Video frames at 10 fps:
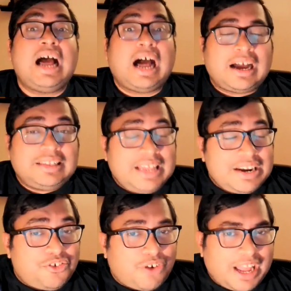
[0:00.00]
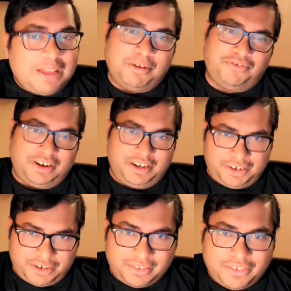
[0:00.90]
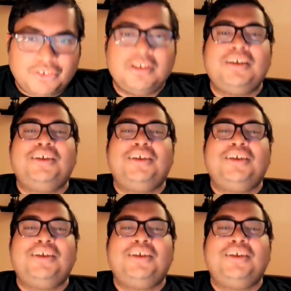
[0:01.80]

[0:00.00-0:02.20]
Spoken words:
are their tribe affiliations.